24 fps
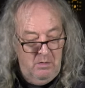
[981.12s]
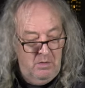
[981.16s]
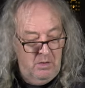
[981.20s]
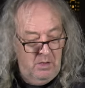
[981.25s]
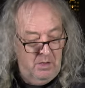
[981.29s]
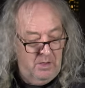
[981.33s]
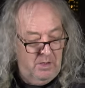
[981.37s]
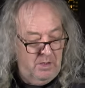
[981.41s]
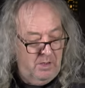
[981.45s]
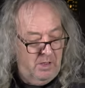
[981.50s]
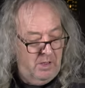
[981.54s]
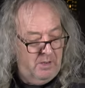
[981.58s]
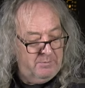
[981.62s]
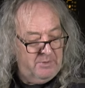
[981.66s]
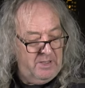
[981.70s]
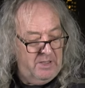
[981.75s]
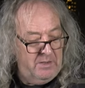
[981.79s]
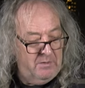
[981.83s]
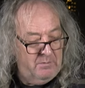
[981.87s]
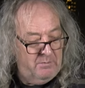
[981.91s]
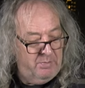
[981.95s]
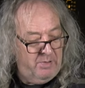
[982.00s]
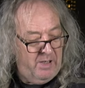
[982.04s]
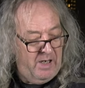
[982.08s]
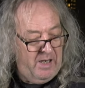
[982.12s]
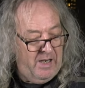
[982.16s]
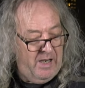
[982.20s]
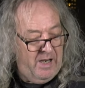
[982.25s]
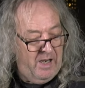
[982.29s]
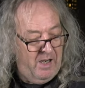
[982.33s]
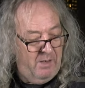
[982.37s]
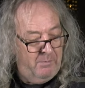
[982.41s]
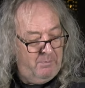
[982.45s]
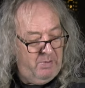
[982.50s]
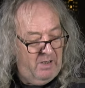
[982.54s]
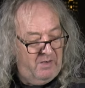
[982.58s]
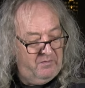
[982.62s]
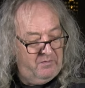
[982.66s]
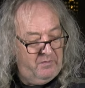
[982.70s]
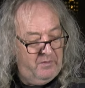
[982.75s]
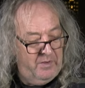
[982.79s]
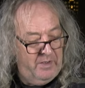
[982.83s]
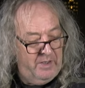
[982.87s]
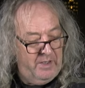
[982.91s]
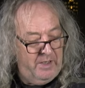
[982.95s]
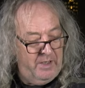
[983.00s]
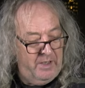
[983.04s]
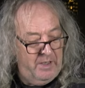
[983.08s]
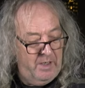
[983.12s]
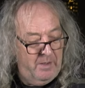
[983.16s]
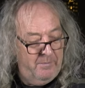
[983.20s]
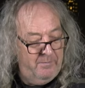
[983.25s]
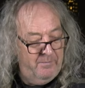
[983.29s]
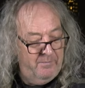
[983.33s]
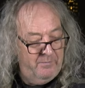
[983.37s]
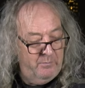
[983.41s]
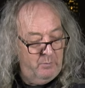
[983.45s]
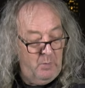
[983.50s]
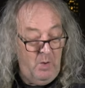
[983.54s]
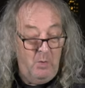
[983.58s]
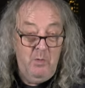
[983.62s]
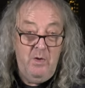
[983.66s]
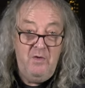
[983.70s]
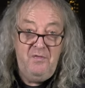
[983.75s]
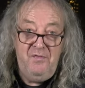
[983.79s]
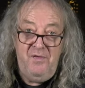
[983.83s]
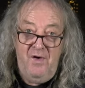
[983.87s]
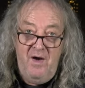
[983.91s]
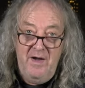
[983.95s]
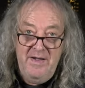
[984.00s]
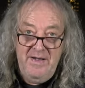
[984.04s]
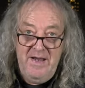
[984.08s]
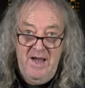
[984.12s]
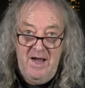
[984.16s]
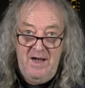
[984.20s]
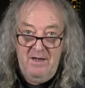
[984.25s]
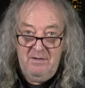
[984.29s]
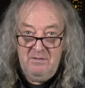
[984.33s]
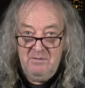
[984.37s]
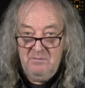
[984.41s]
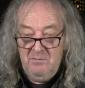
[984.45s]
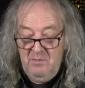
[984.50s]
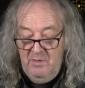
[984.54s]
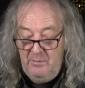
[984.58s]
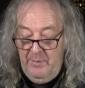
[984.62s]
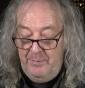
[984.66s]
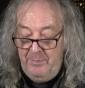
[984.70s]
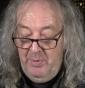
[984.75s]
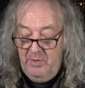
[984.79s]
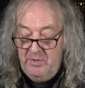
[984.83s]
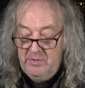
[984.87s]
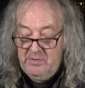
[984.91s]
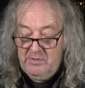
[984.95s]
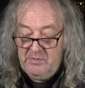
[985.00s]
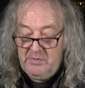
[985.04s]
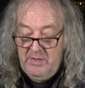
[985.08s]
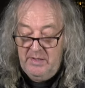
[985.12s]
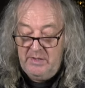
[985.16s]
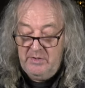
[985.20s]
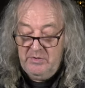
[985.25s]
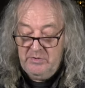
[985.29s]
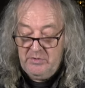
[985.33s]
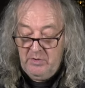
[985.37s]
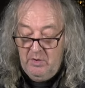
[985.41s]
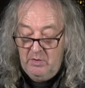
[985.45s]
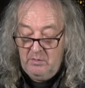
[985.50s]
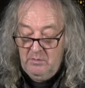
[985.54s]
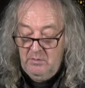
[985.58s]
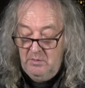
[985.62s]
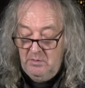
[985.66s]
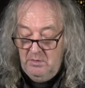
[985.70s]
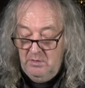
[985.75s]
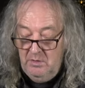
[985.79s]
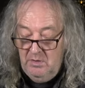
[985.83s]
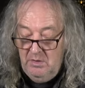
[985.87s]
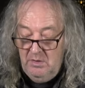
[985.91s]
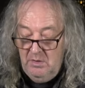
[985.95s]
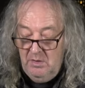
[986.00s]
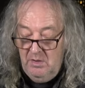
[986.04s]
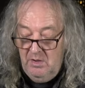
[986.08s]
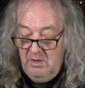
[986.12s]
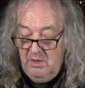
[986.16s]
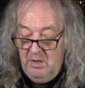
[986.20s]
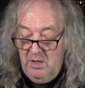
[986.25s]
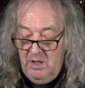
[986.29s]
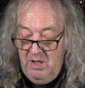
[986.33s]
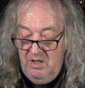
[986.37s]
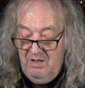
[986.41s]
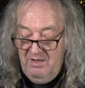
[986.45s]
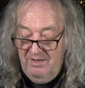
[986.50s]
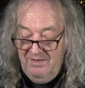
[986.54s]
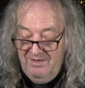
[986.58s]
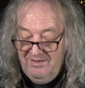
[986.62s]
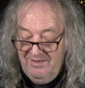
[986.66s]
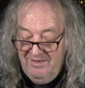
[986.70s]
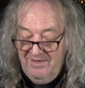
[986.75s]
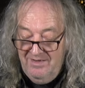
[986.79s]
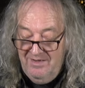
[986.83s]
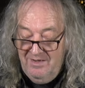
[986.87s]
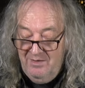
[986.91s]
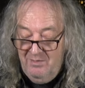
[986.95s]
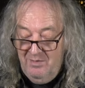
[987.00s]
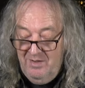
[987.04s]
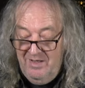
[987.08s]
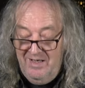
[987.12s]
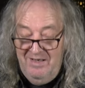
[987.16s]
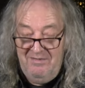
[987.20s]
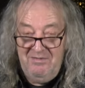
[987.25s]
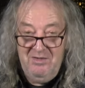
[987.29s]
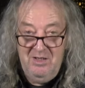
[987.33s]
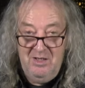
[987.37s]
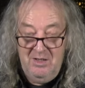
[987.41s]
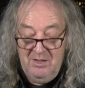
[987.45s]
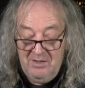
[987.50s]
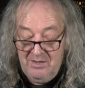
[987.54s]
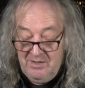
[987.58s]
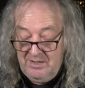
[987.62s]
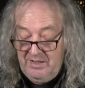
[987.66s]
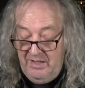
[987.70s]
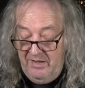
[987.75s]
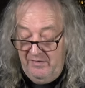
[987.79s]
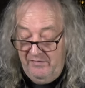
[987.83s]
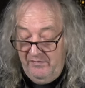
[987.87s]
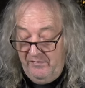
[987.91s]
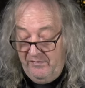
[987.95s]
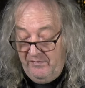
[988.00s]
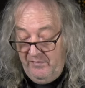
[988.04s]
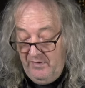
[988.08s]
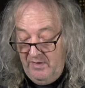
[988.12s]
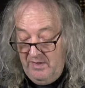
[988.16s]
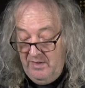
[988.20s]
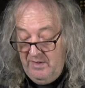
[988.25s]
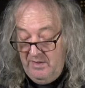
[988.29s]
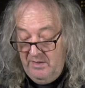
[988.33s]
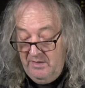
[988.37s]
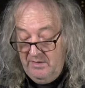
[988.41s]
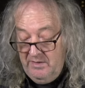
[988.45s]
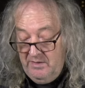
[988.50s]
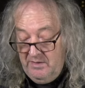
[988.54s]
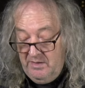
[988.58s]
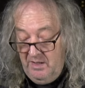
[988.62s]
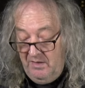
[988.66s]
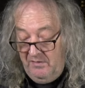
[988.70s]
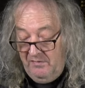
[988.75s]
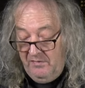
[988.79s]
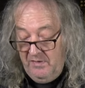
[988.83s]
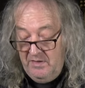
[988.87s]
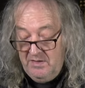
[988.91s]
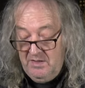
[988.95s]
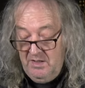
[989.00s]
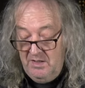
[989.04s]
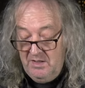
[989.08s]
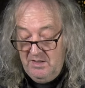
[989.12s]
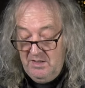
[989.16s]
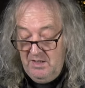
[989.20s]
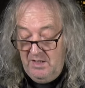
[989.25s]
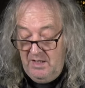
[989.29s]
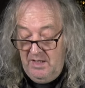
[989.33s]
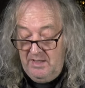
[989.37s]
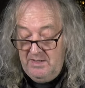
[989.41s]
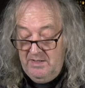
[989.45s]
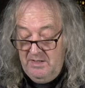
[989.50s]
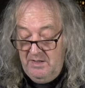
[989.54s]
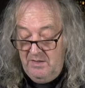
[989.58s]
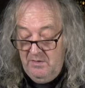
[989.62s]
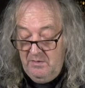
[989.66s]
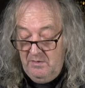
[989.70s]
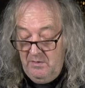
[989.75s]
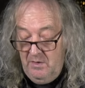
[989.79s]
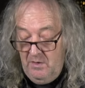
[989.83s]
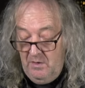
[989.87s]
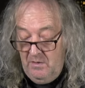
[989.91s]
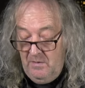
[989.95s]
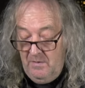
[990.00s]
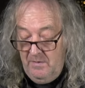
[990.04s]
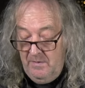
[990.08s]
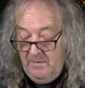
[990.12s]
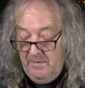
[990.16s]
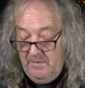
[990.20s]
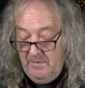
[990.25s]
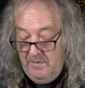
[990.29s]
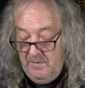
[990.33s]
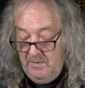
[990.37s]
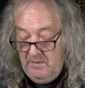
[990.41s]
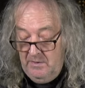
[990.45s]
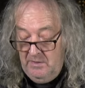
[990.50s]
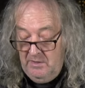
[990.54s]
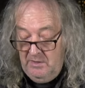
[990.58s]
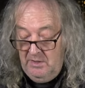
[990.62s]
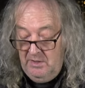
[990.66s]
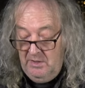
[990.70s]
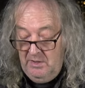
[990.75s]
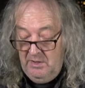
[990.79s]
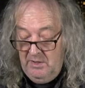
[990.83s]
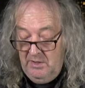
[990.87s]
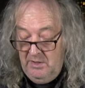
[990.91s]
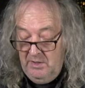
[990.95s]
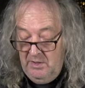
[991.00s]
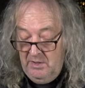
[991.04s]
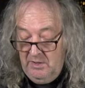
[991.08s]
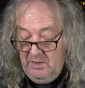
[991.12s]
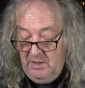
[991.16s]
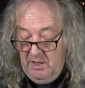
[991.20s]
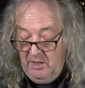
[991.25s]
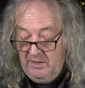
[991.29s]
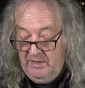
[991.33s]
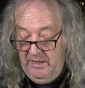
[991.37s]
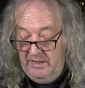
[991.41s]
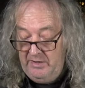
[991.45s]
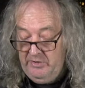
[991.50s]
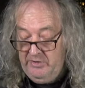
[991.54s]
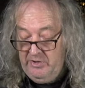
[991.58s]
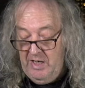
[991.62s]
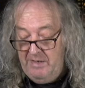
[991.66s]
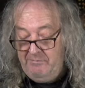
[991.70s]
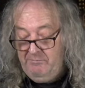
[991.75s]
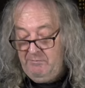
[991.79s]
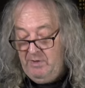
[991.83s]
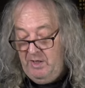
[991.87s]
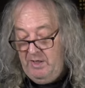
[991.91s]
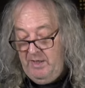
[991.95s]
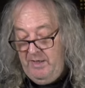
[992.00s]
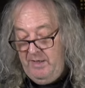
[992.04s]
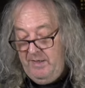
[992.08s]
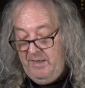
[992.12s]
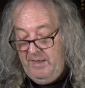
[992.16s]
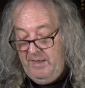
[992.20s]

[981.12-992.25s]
Uh, I did play it above the um, well. We'll find out when we put the strings on. We'll have a look and see if see if it's intonated or not. I think generally you'd